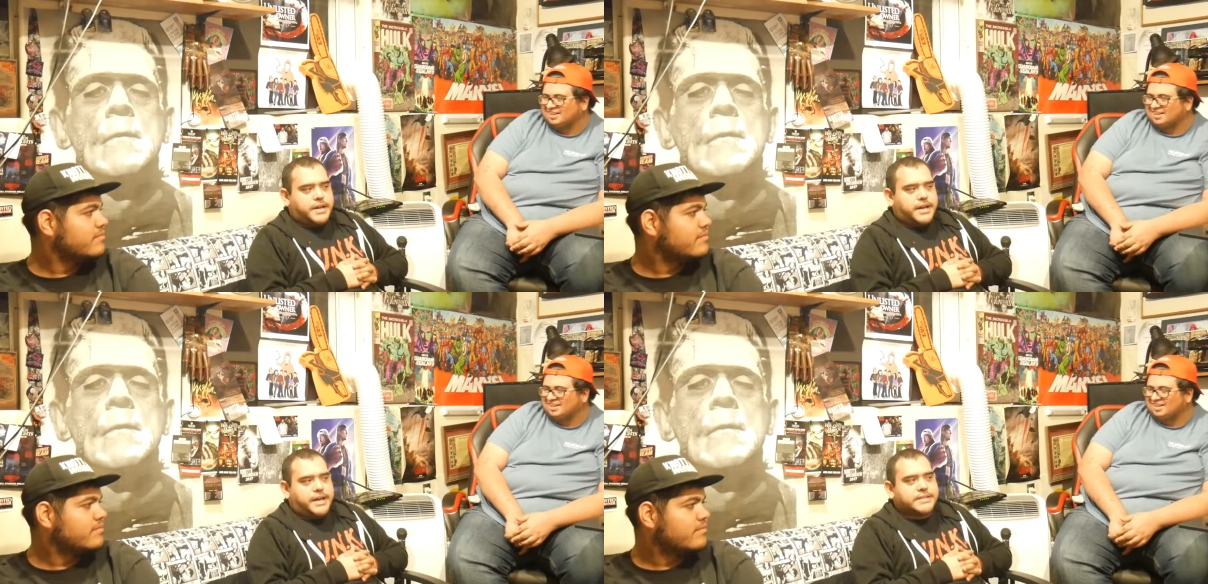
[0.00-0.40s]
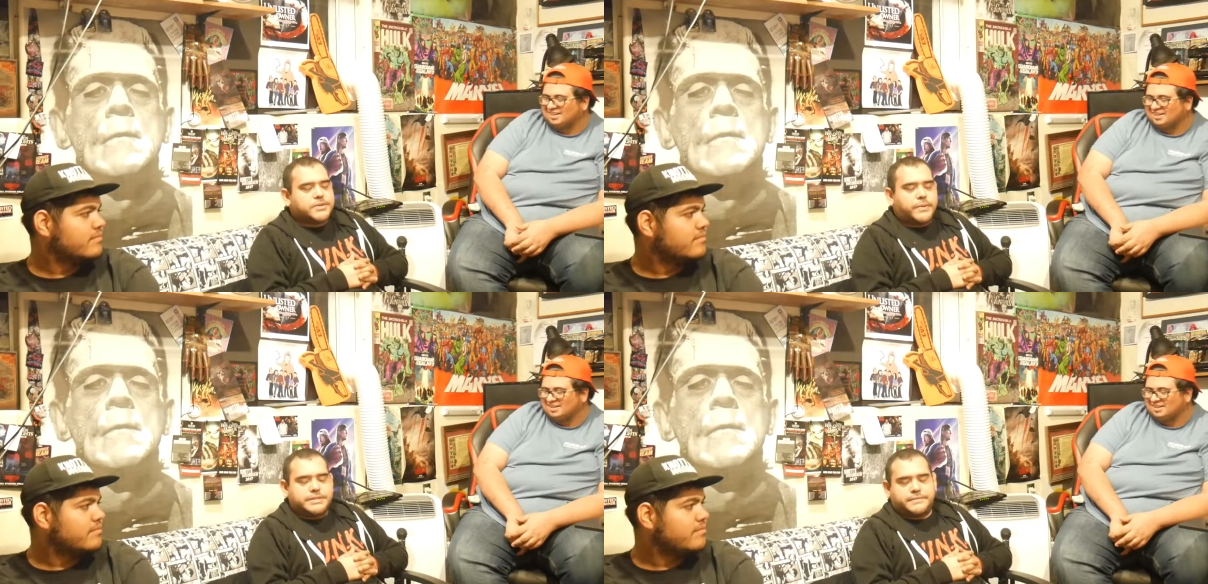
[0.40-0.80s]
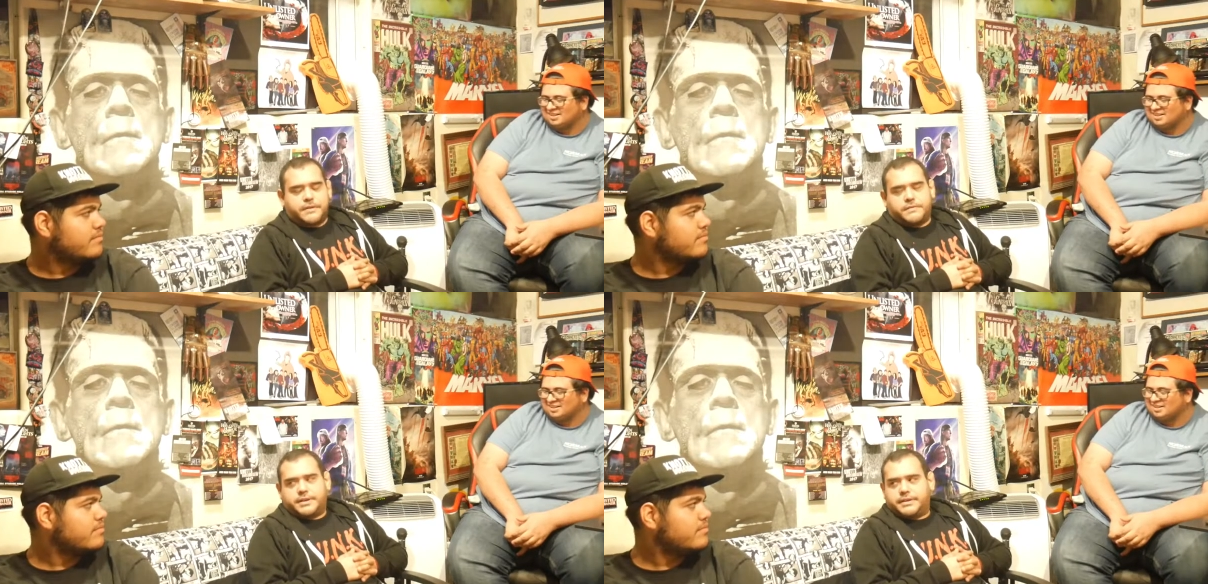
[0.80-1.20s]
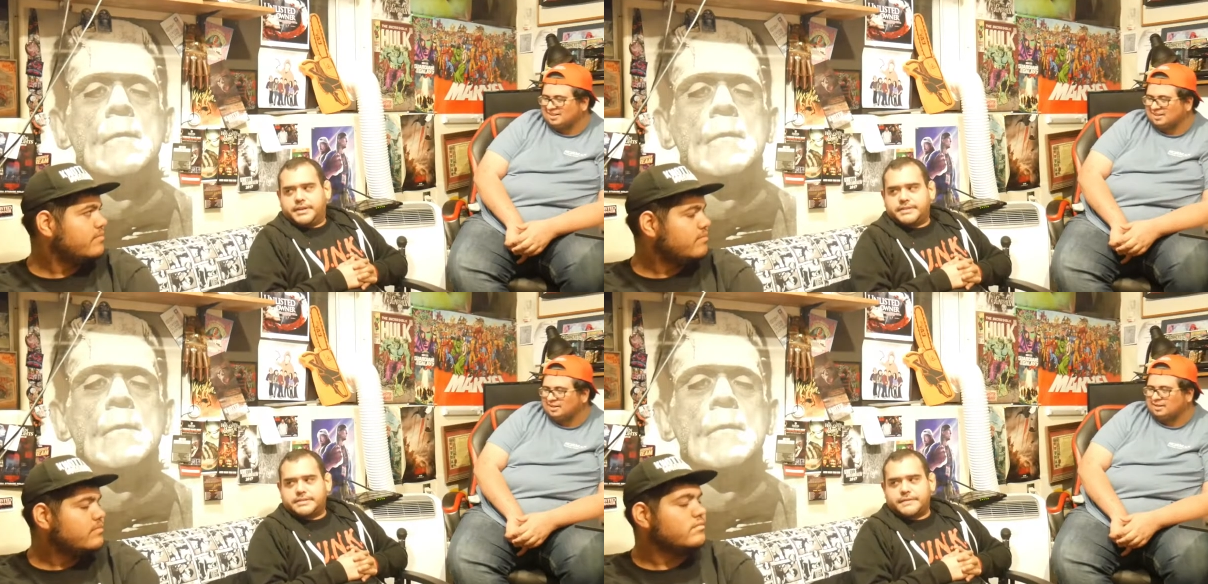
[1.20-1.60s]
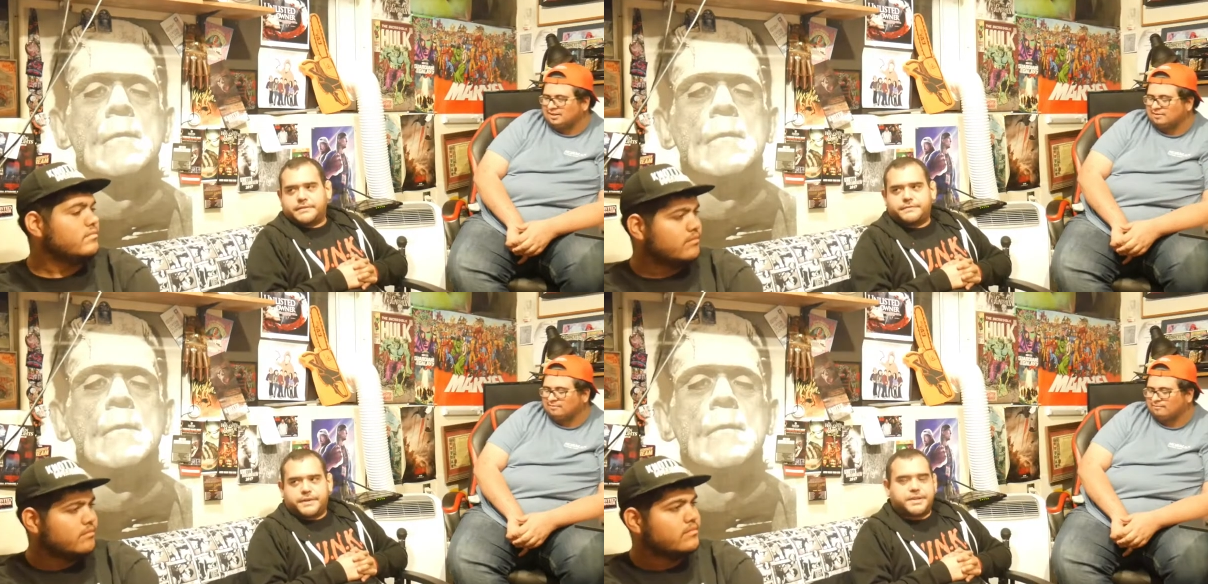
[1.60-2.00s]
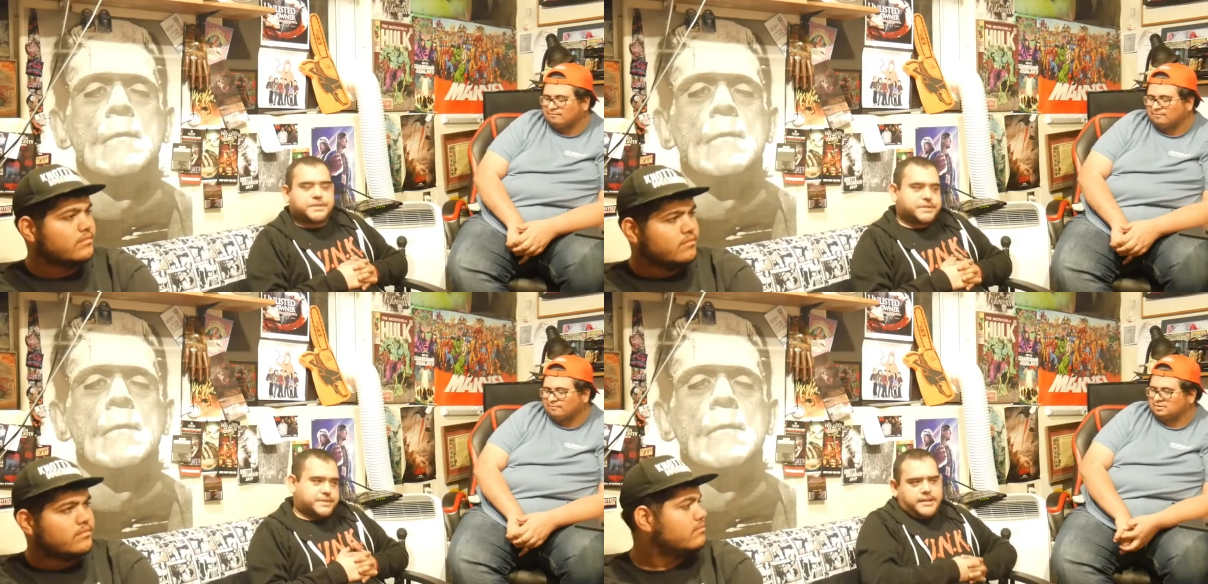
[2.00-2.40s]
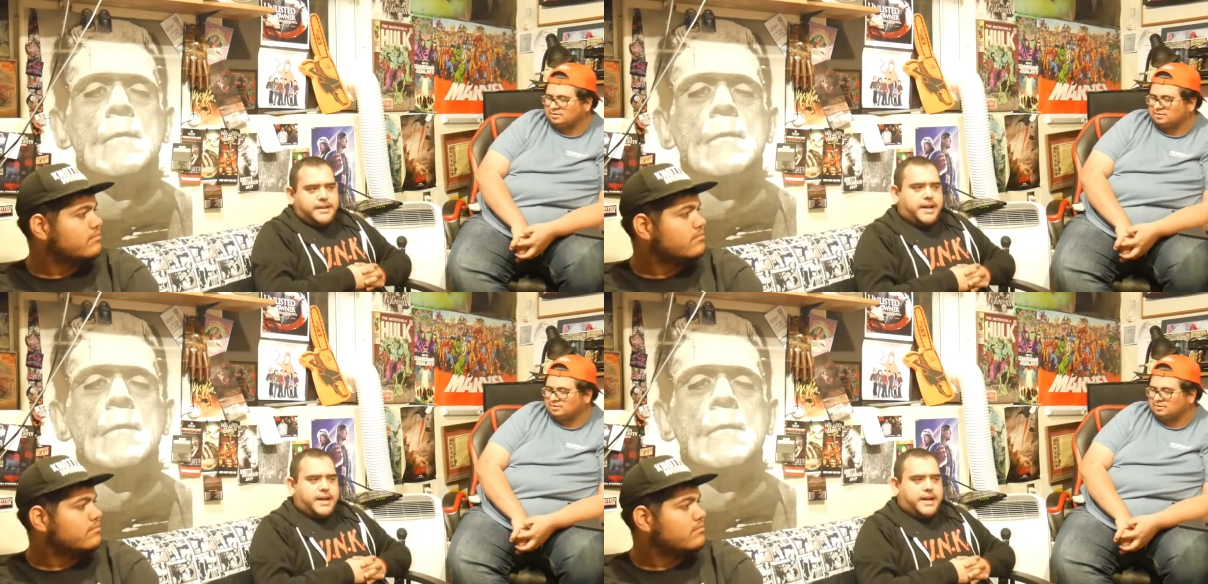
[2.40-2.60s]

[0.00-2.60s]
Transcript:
Speaker 1: It's always evolving. It's never finished.